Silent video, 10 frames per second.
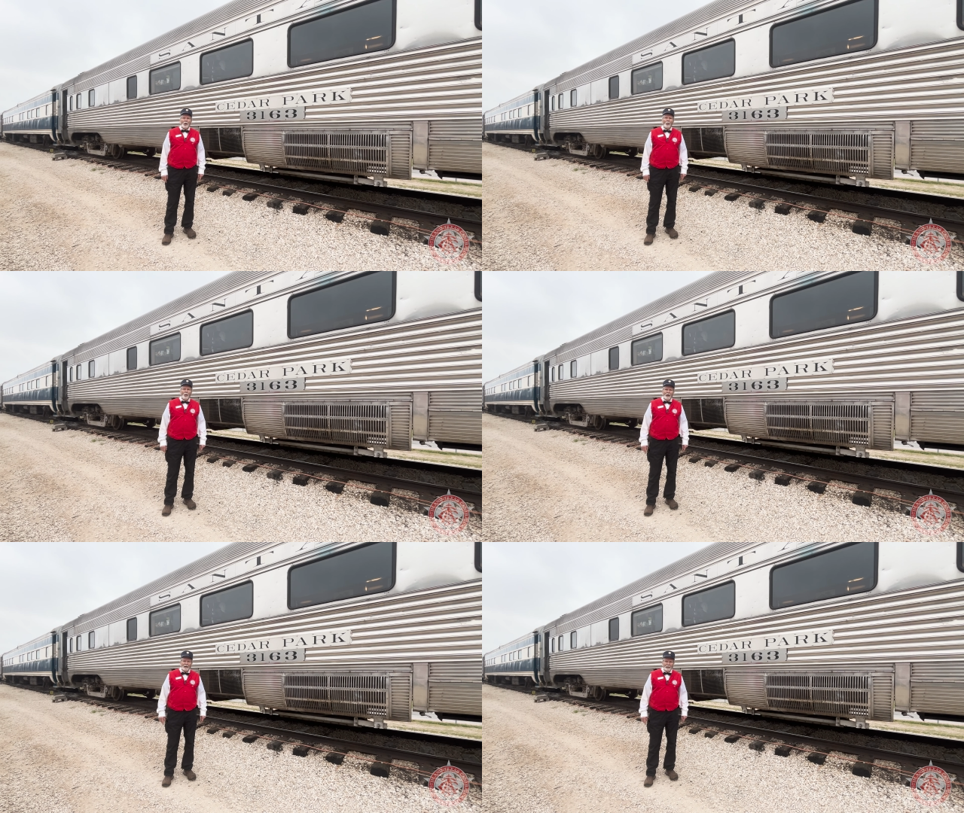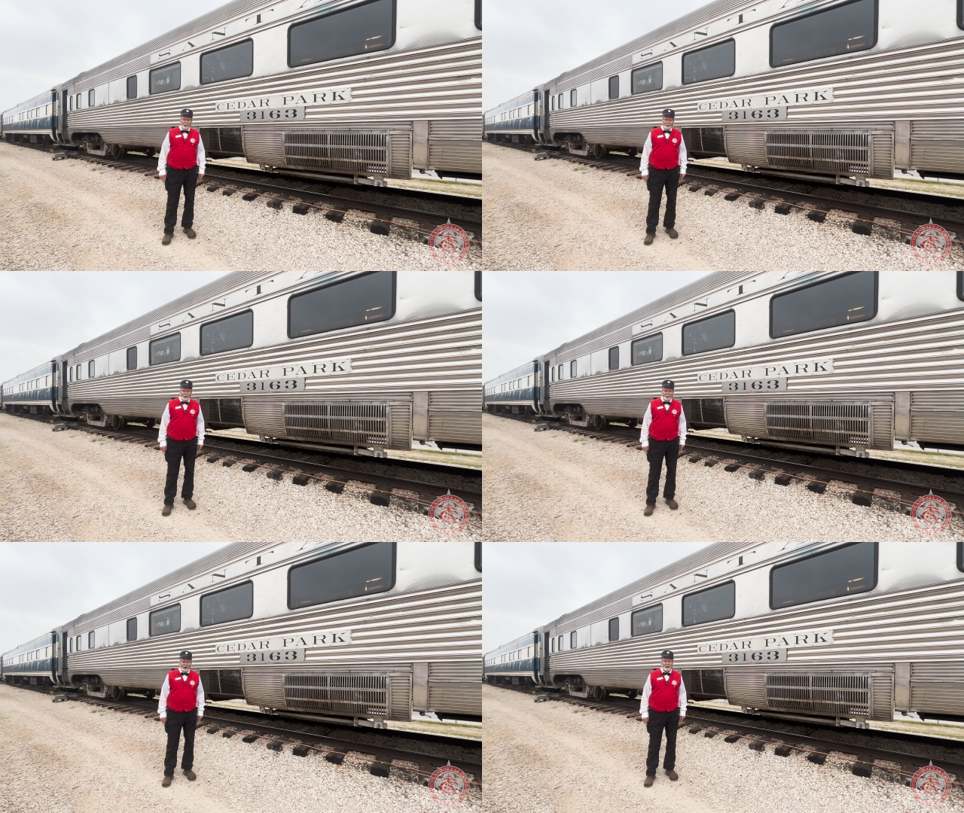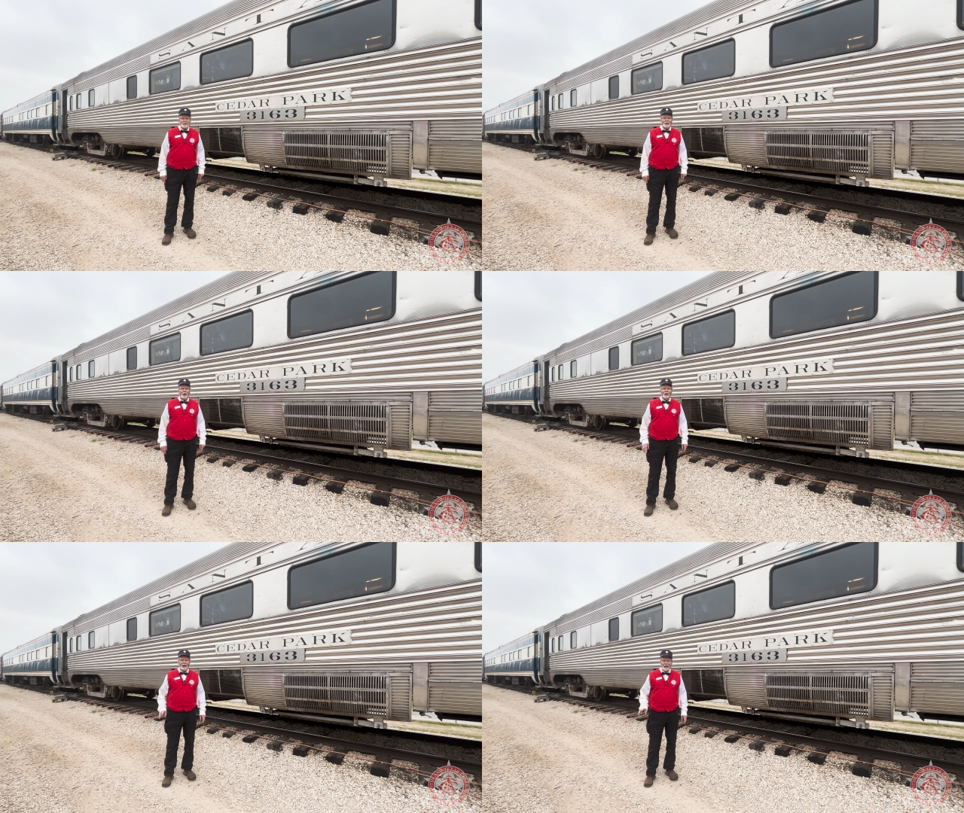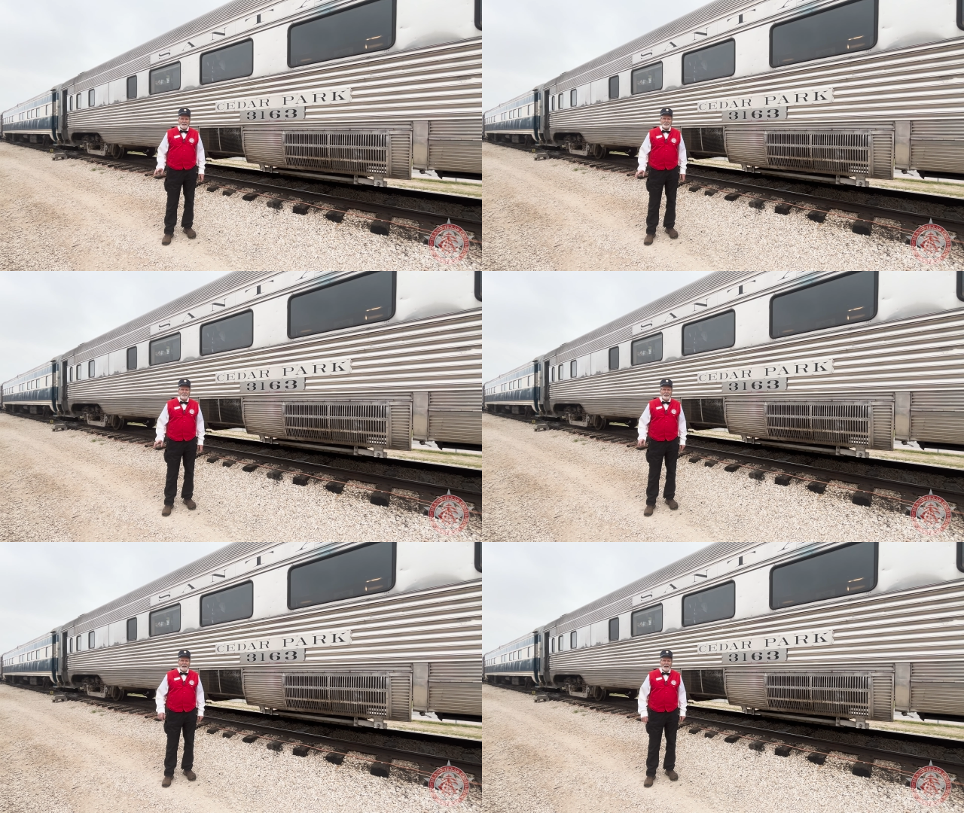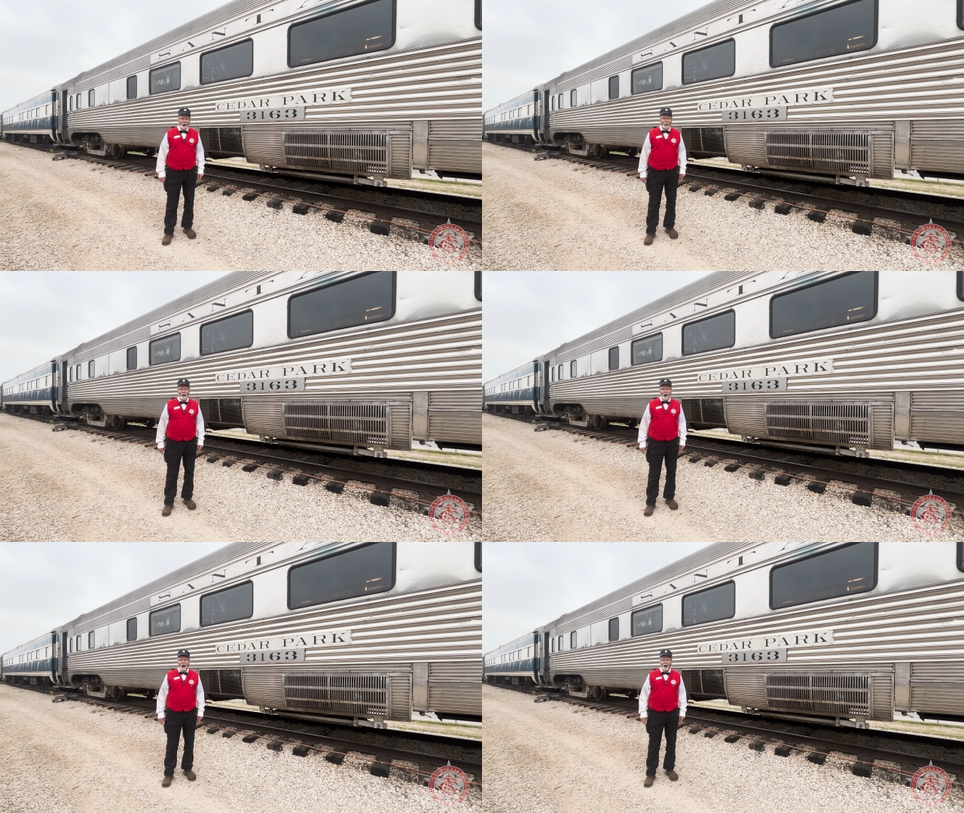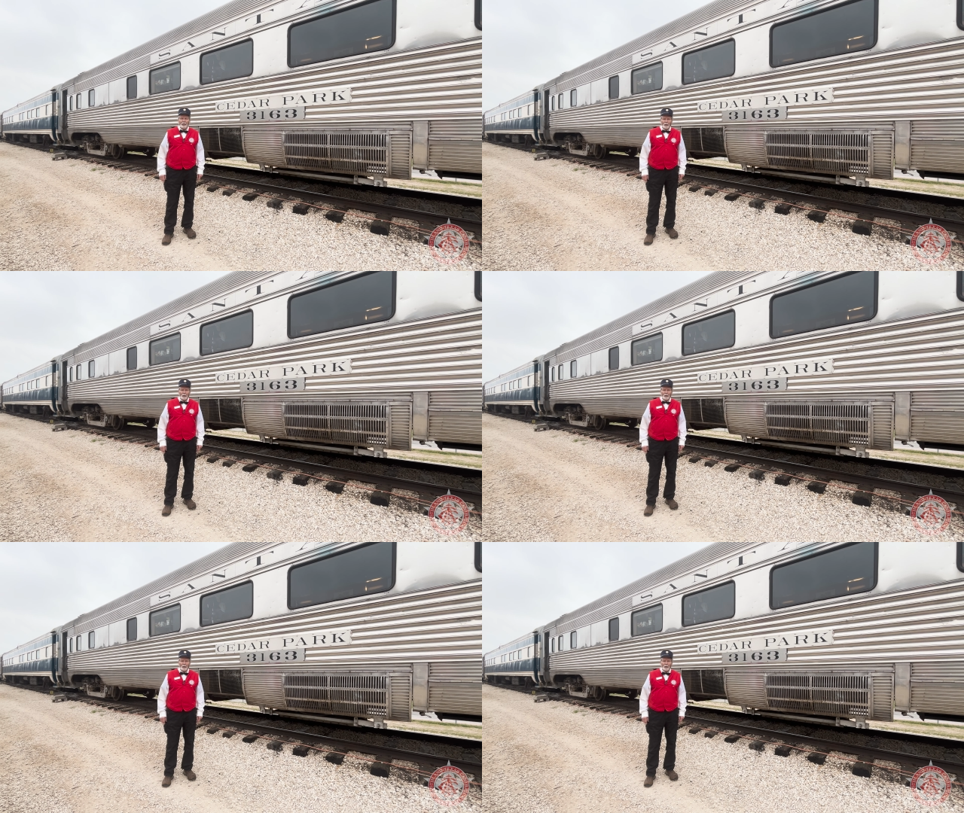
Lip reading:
[unreadable: no face in view]